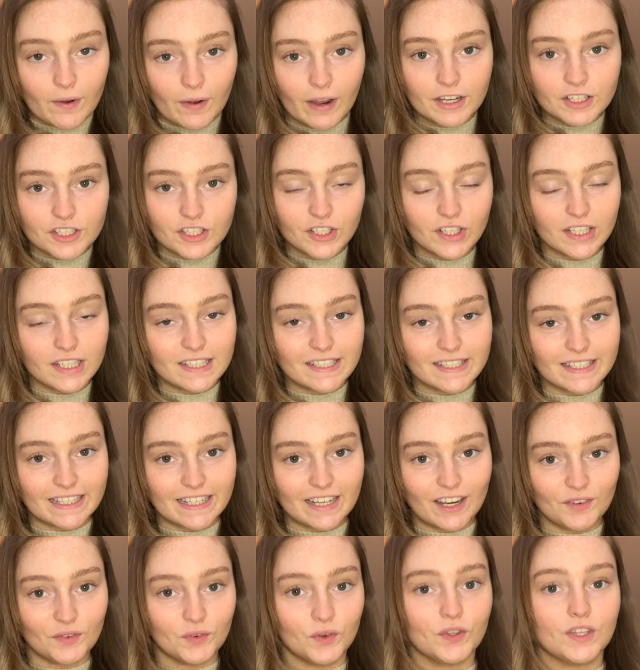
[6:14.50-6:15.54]
as you can see,
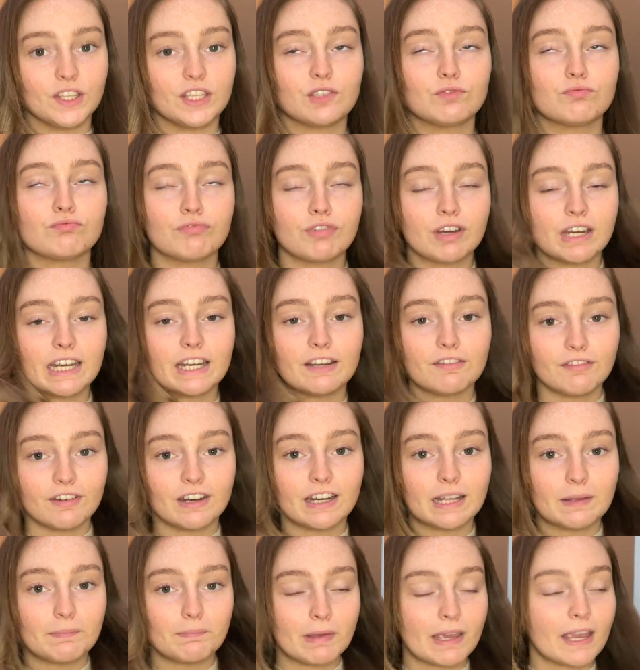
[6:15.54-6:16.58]
I've got these really, really
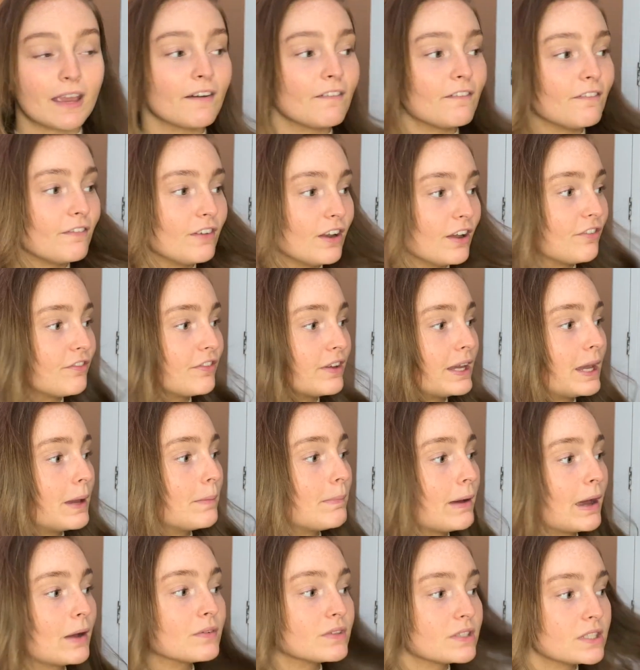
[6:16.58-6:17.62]
big, fluffy,
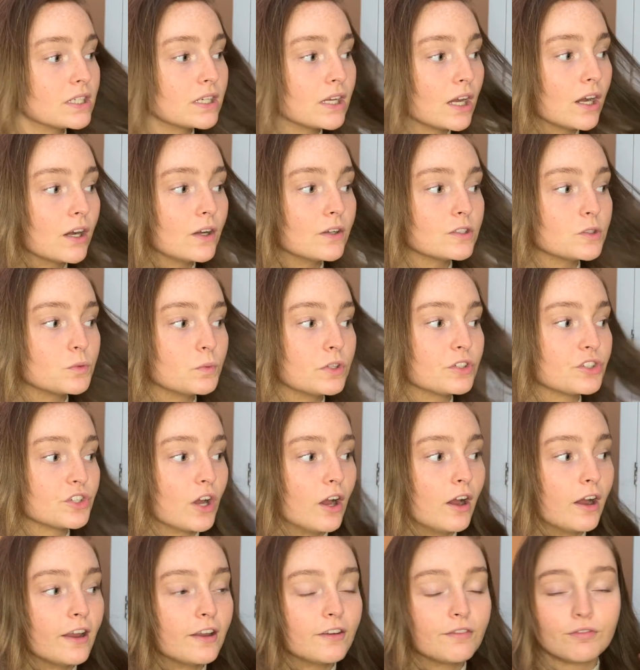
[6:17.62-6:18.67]
bouncy curls, which
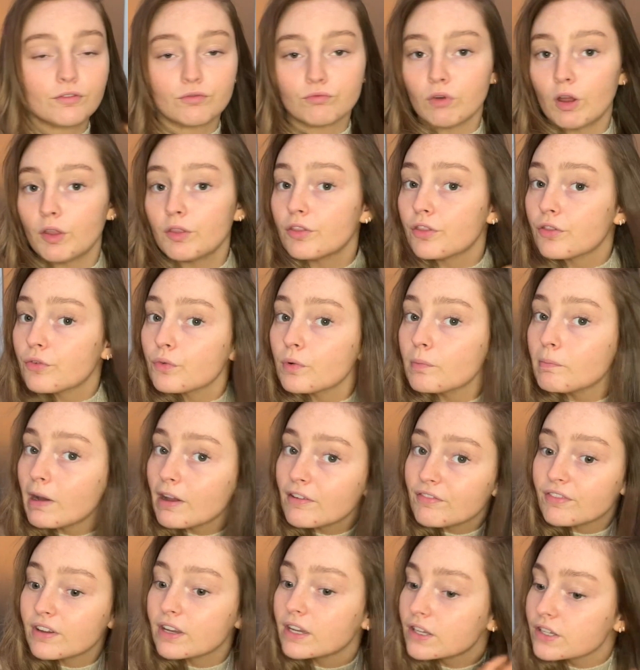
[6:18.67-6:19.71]
I've run through my
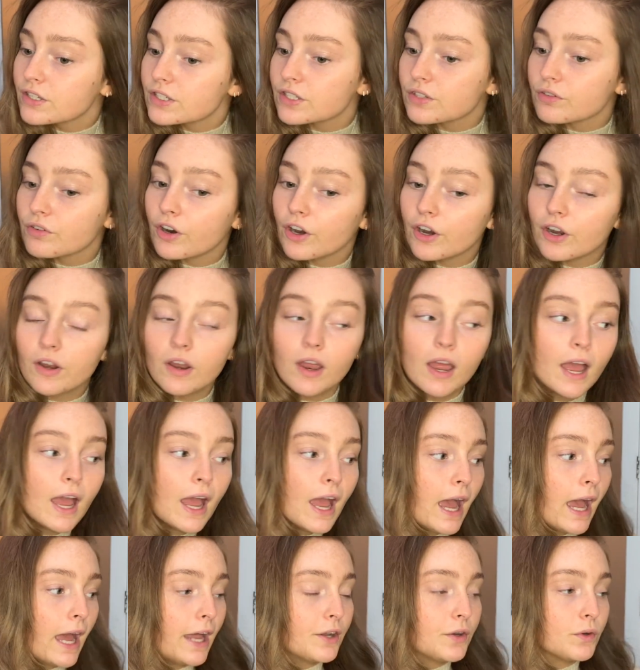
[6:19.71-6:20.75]
fingers through
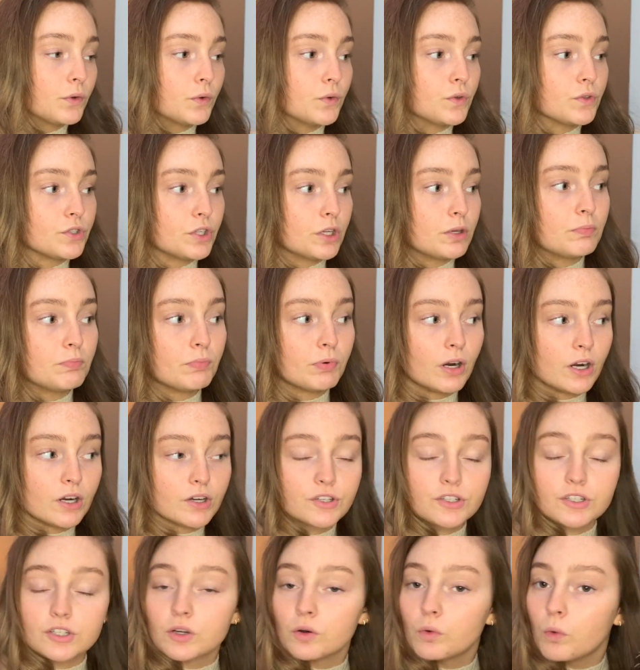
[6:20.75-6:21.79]
and also
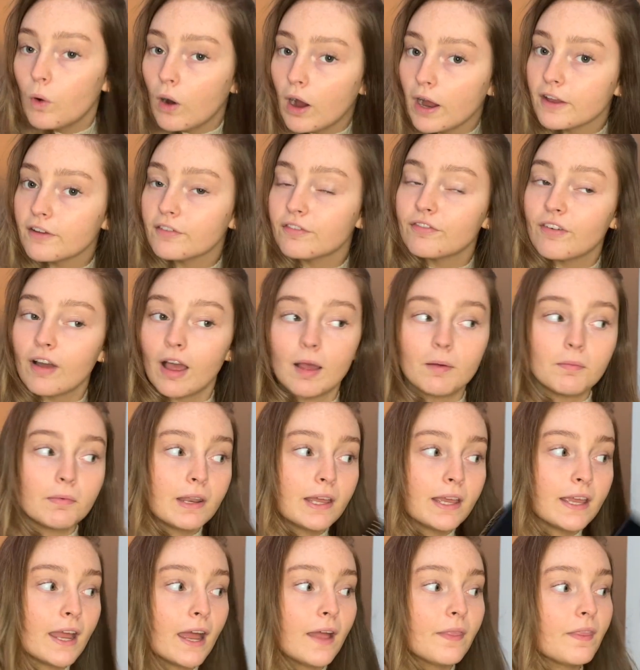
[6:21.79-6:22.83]
brushed quite
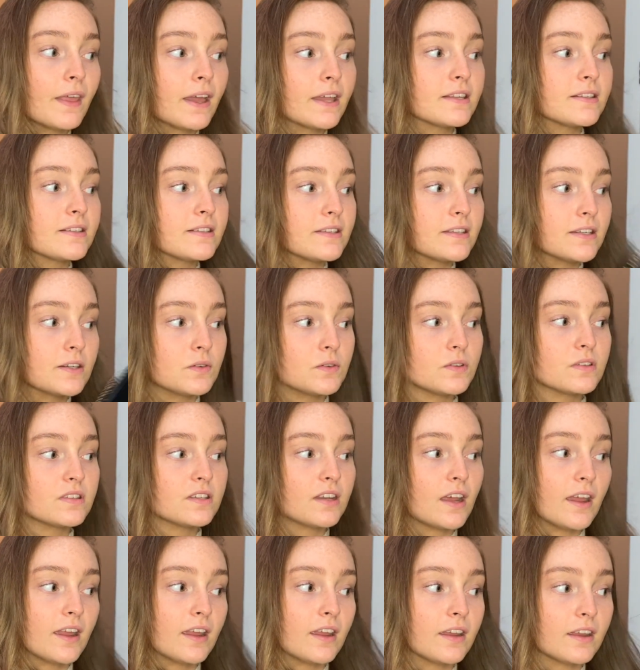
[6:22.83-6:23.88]
firmly, and they're still
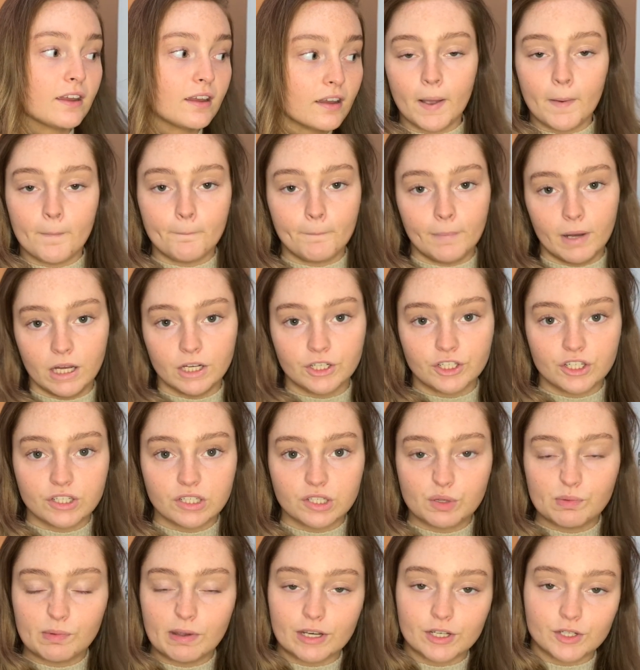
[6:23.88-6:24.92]
staying. But just to
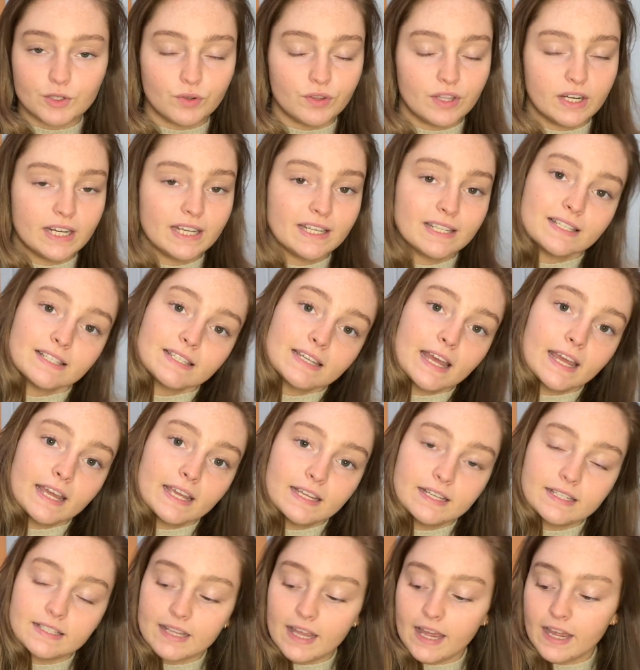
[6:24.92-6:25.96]
make sure that it
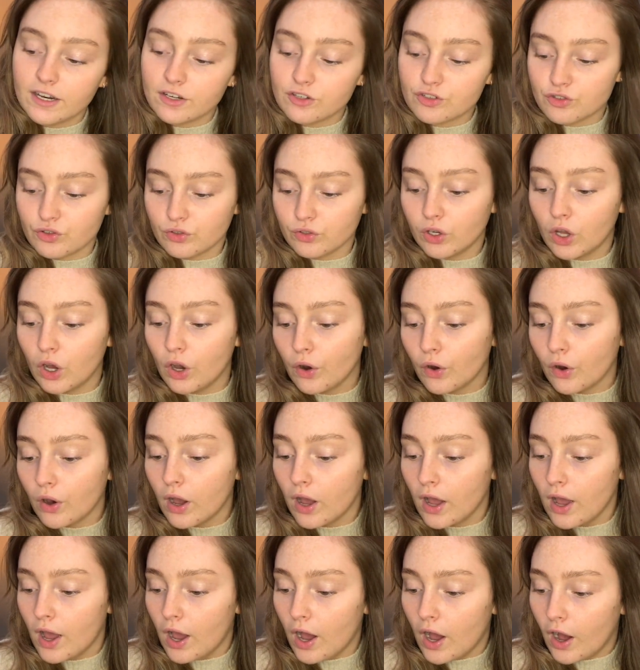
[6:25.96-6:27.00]
stays extra long,
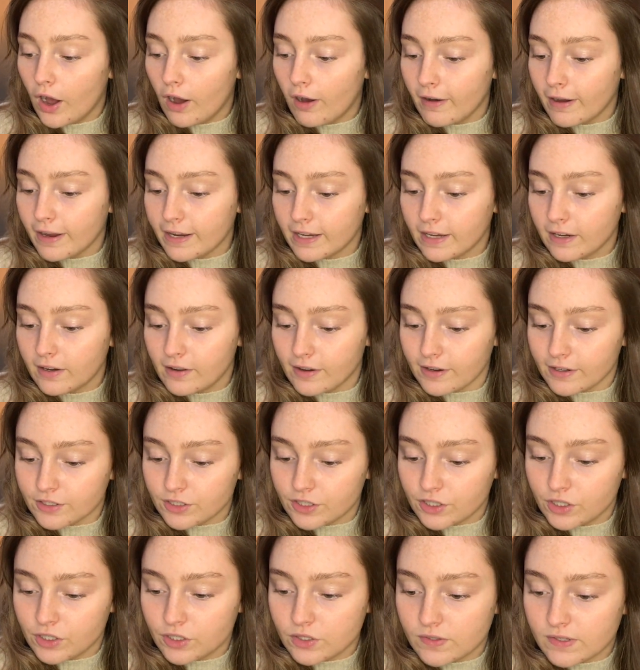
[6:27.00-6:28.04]
I like to
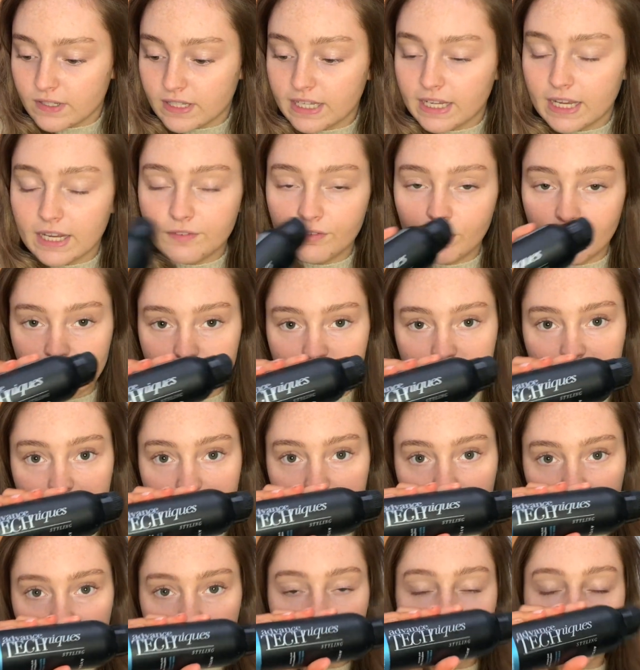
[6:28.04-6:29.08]
use the Advanced
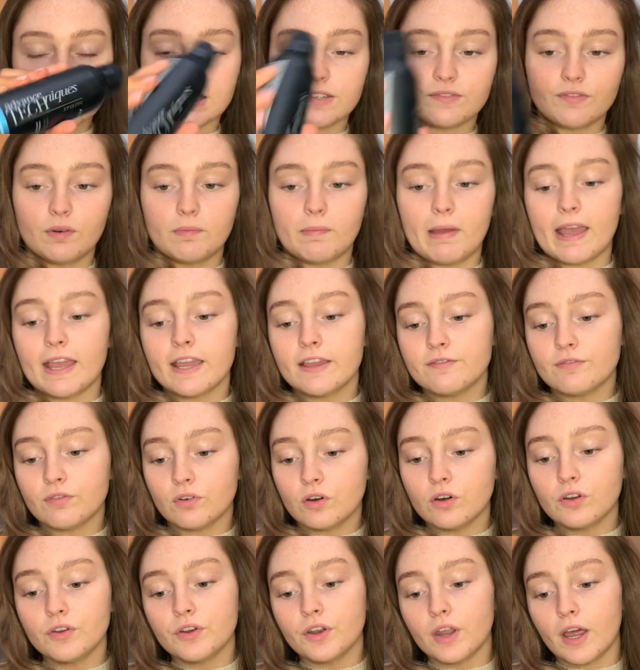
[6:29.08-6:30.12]
Techniques from
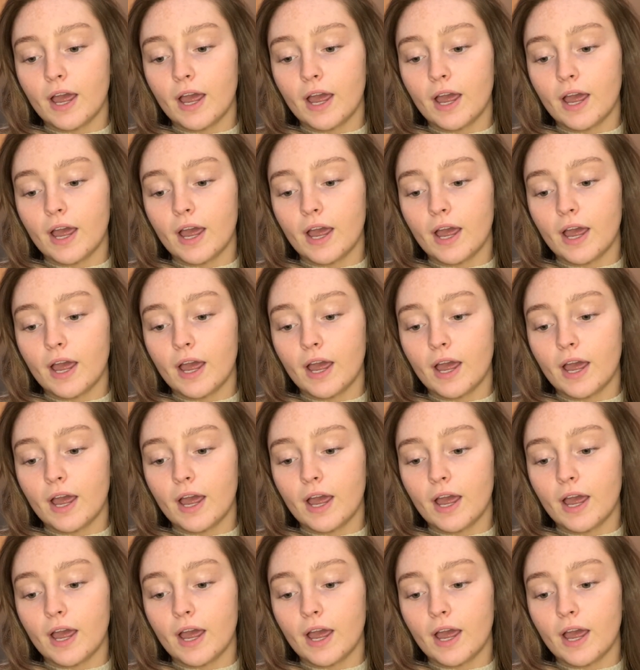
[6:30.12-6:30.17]
Avon